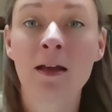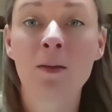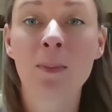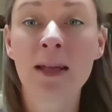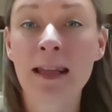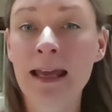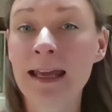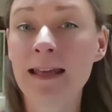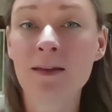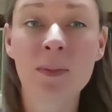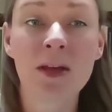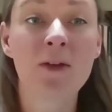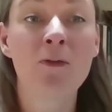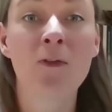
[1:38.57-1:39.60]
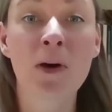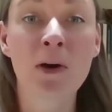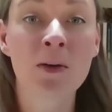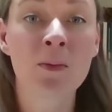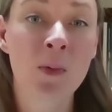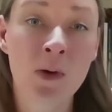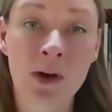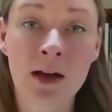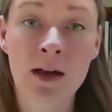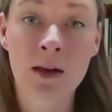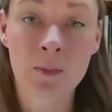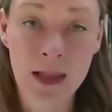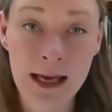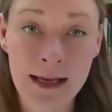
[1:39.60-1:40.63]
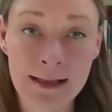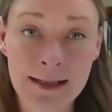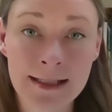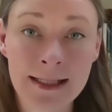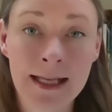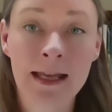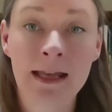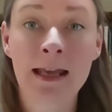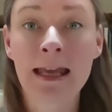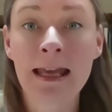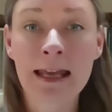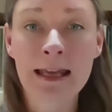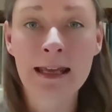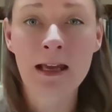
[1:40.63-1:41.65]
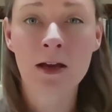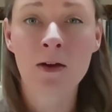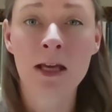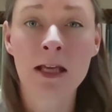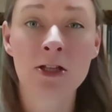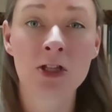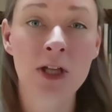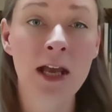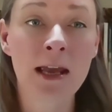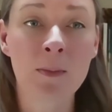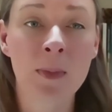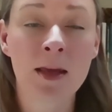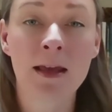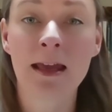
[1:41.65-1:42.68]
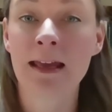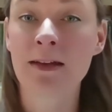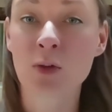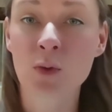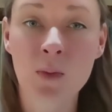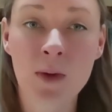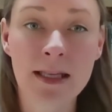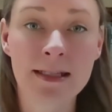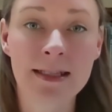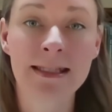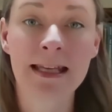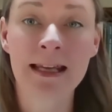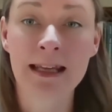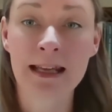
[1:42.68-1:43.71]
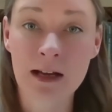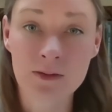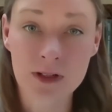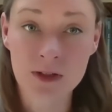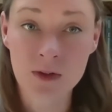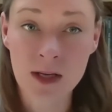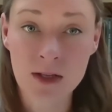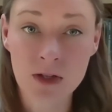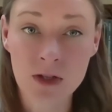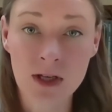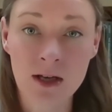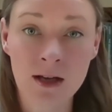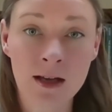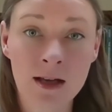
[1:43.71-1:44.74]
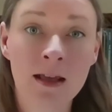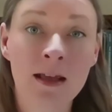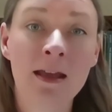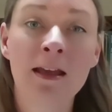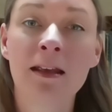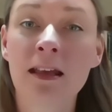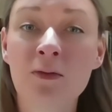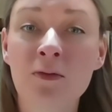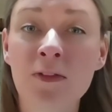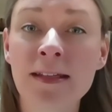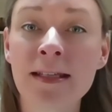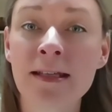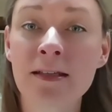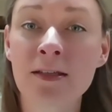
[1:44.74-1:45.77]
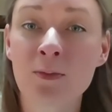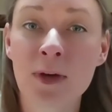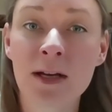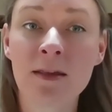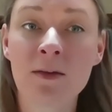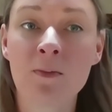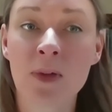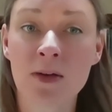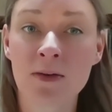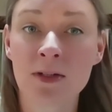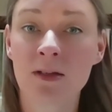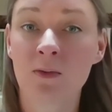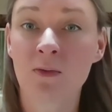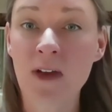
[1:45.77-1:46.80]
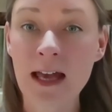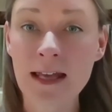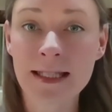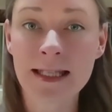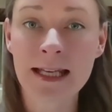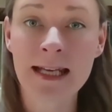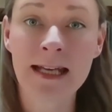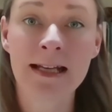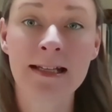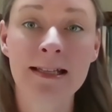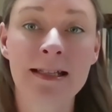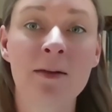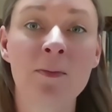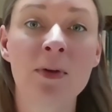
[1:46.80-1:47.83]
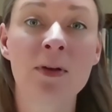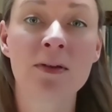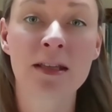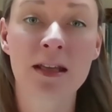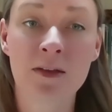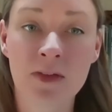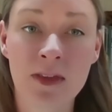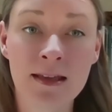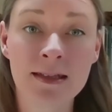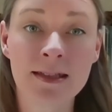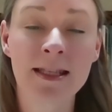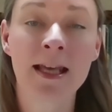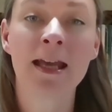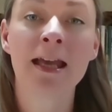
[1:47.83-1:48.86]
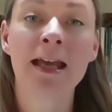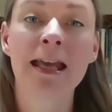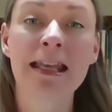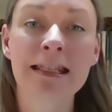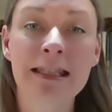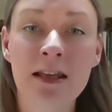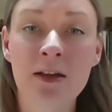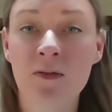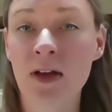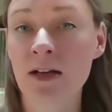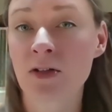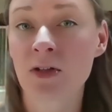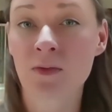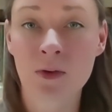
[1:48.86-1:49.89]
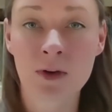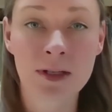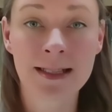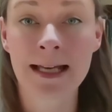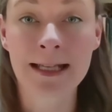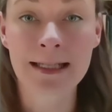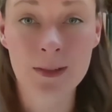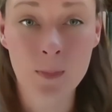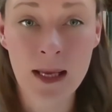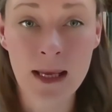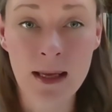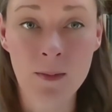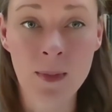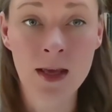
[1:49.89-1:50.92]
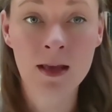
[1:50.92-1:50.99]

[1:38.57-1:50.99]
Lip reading: But light can be far more complex. It can carry shape, it can twist, it can have structure. In physics, one of the most fascinating examples of this is the vector vortex beam.